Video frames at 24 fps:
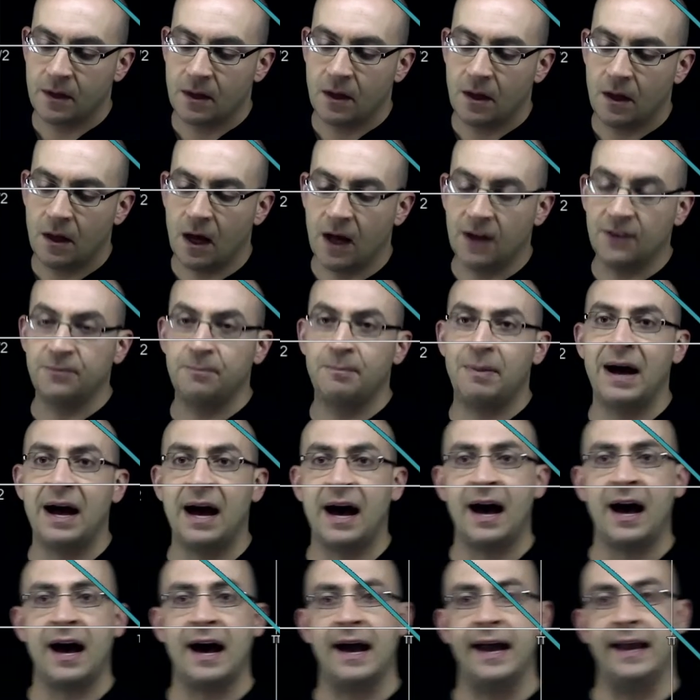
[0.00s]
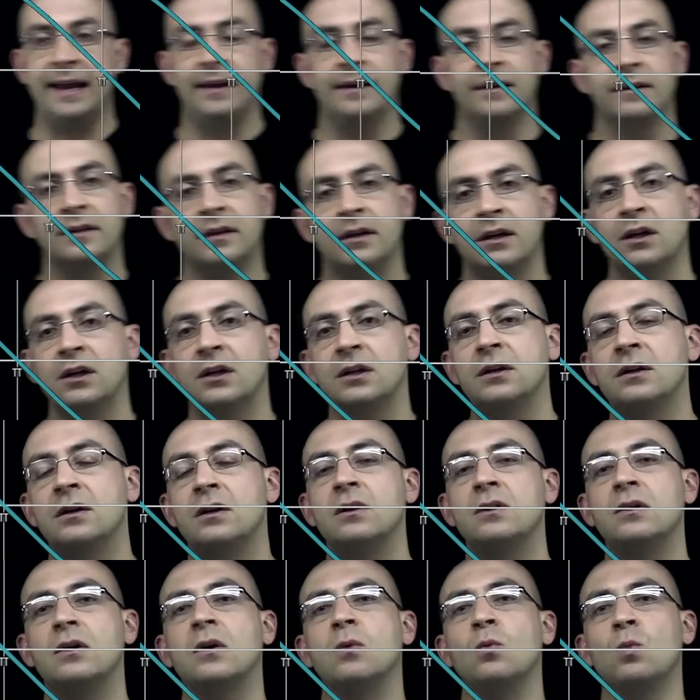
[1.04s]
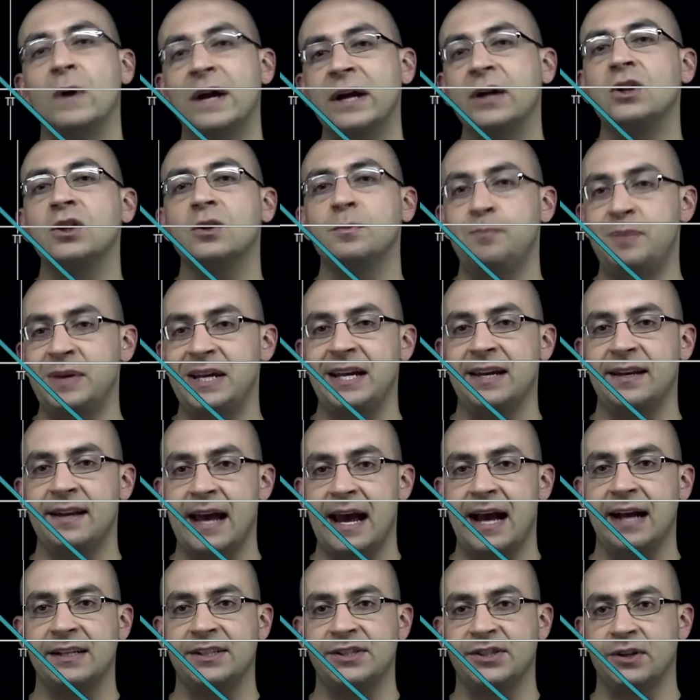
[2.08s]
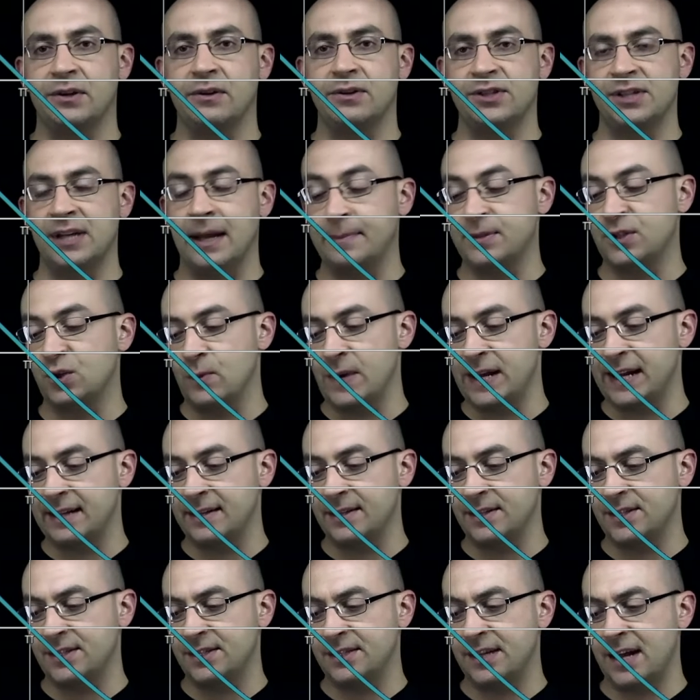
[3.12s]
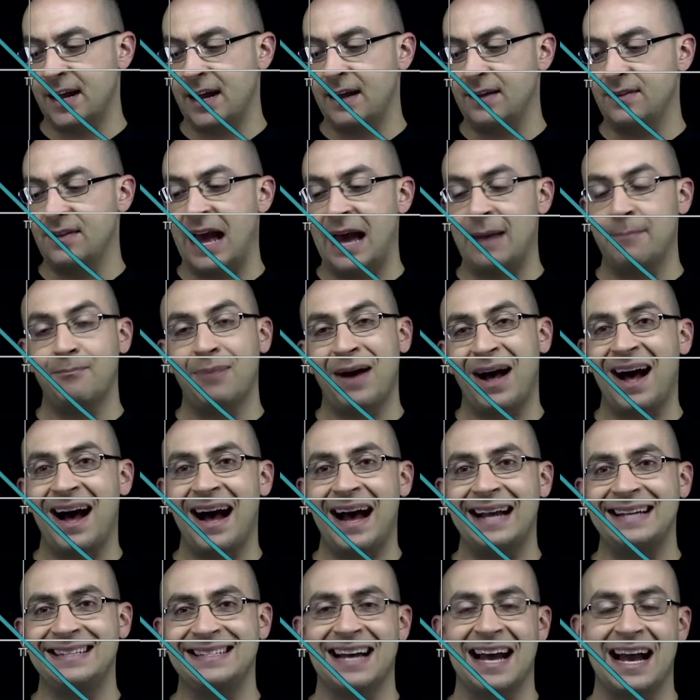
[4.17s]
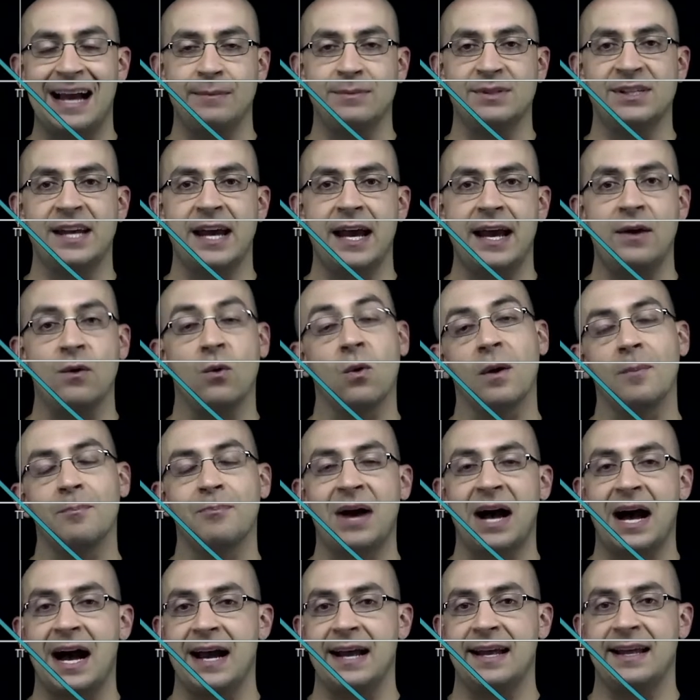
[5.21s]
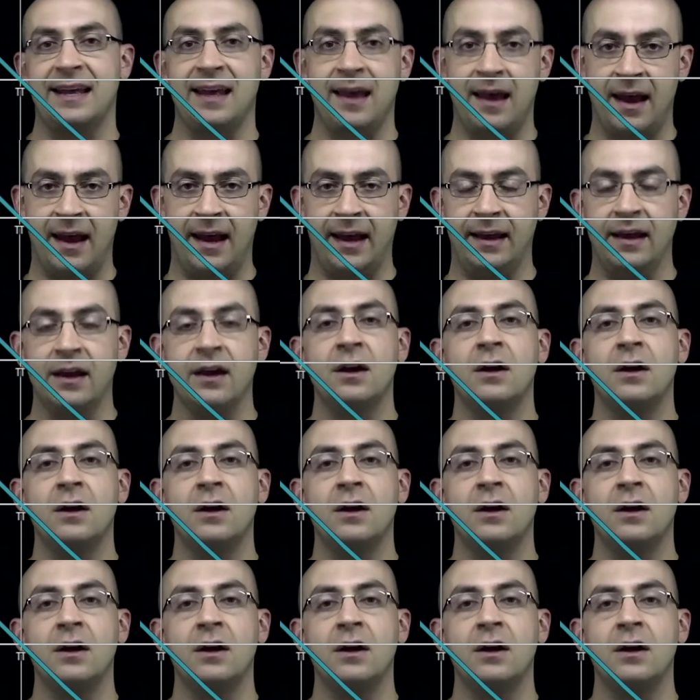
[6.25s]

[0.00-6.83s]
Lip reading: of pi will be an x-intercept. So we can say that pi times k, or pi k,